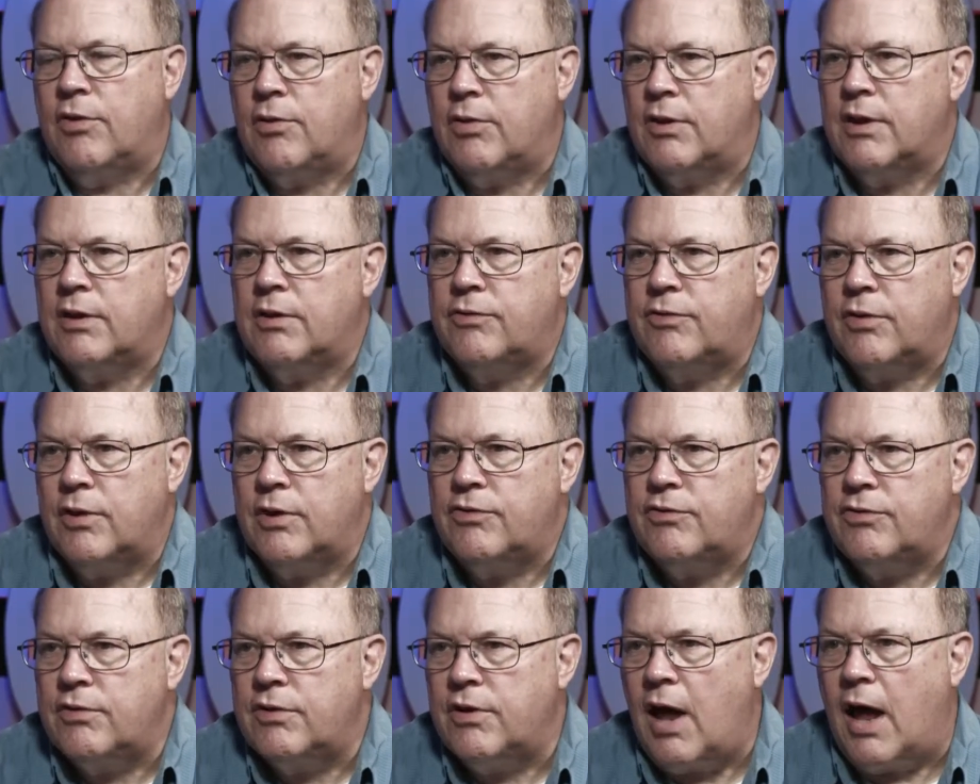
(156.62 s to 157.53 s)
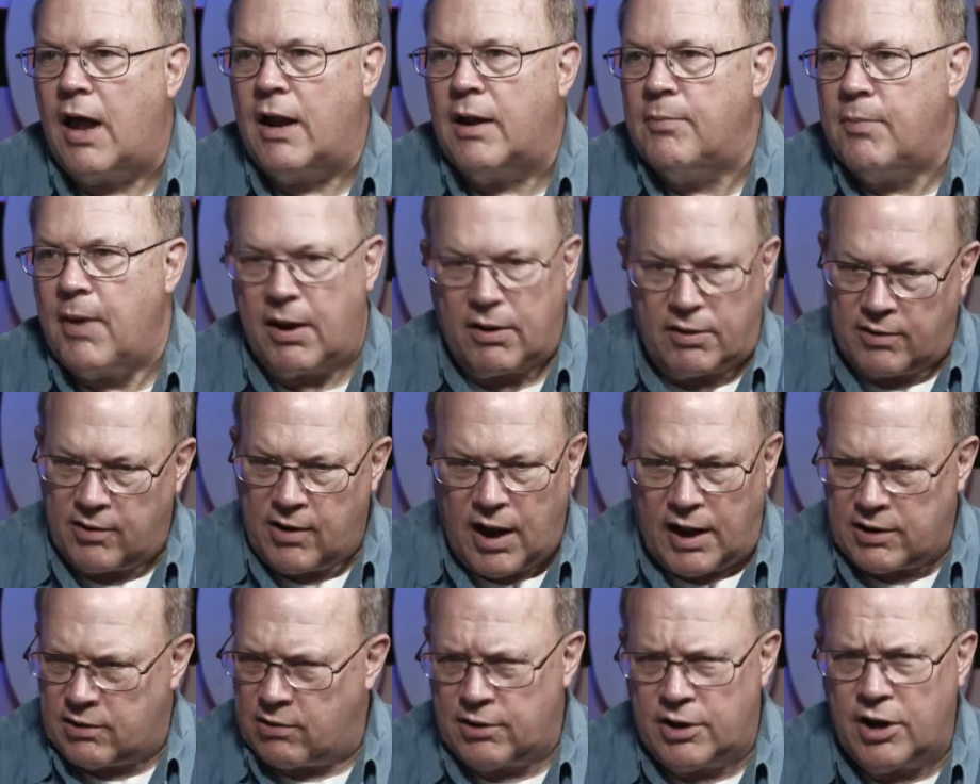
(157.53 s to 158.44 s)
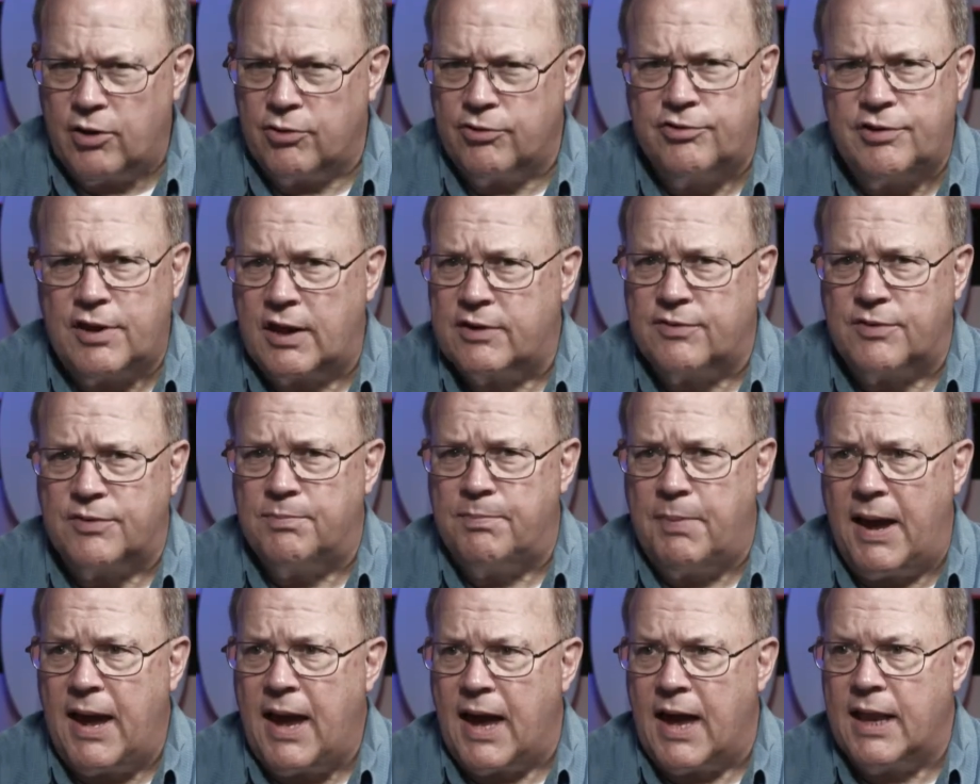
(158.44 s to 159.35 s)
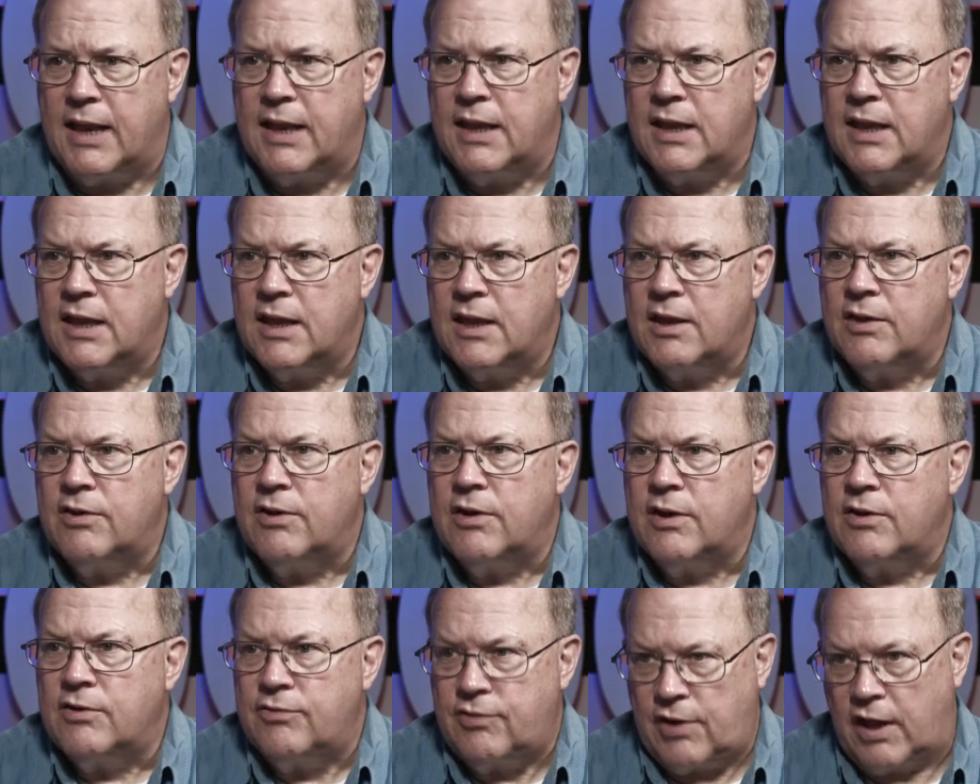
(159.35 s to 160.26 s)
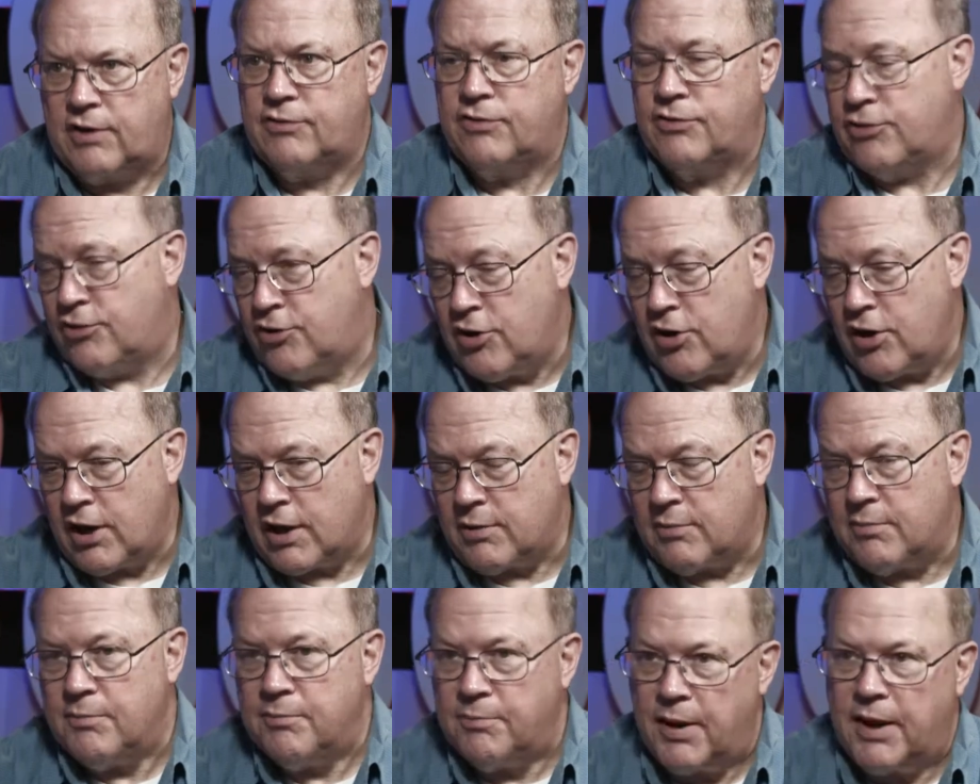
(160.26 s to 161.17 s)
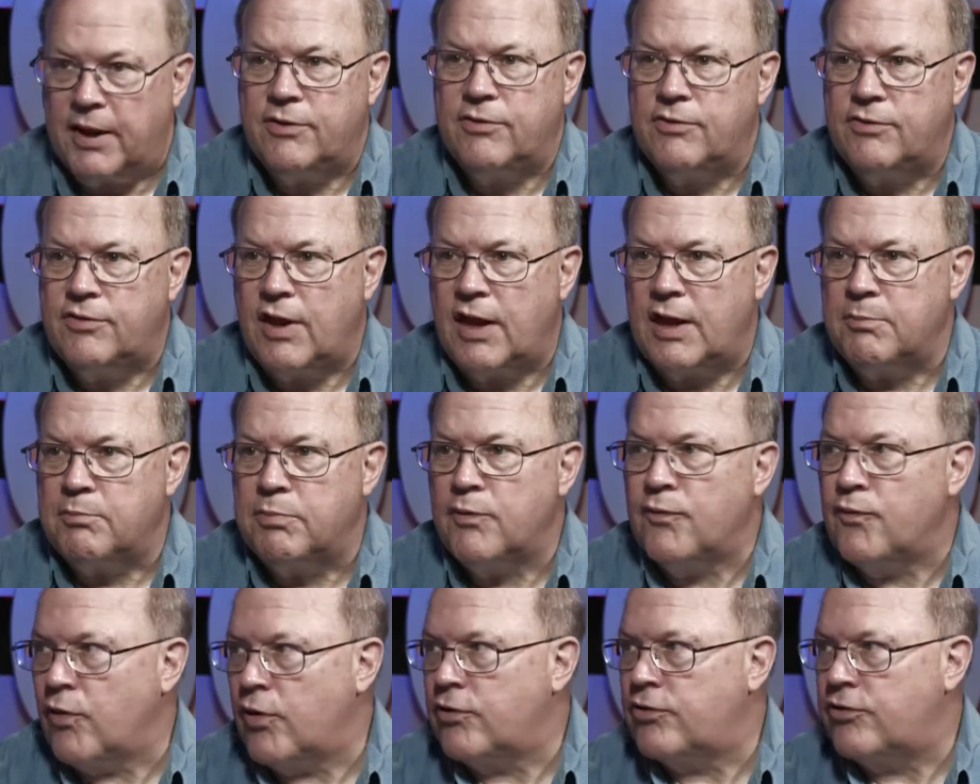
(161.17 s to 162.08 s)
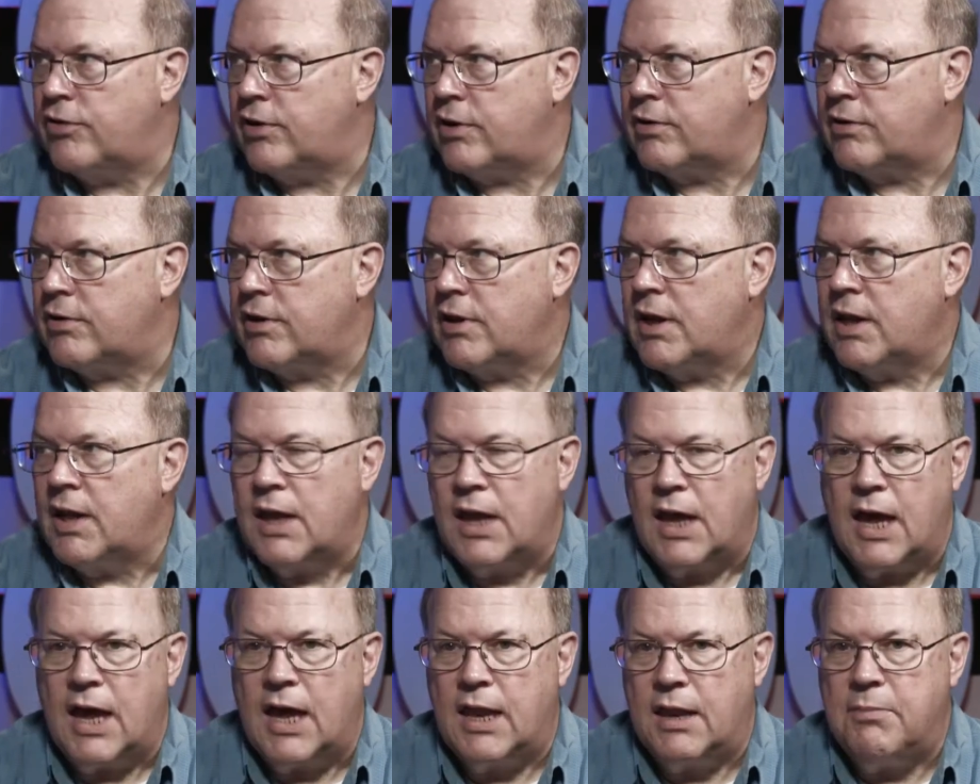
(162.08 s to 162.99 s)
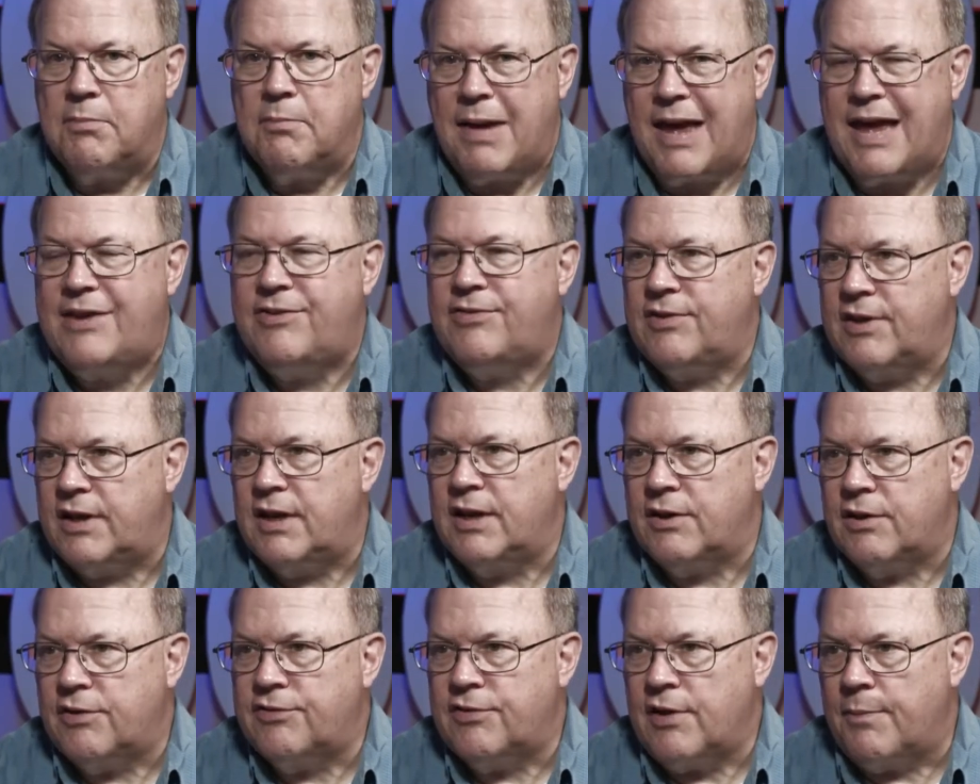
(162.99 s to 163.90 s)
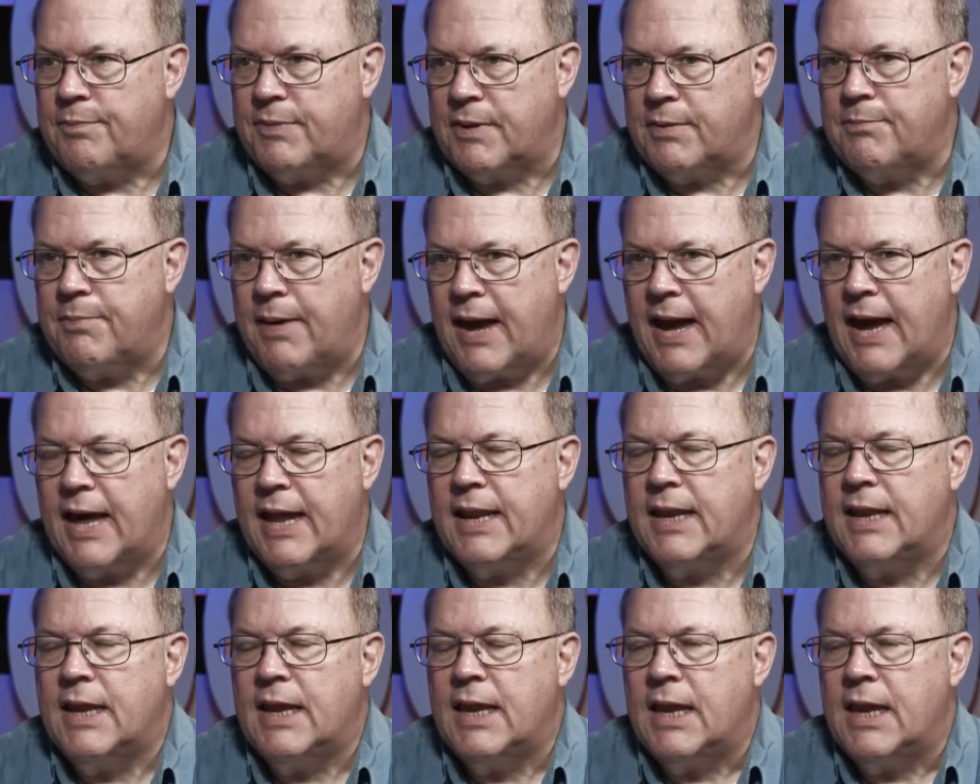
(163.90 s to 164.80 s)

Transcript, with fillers: So, that, so it's not a matter of God going, no, sex is bad, sex is good, but Satan perverts it and he makes it into something bad.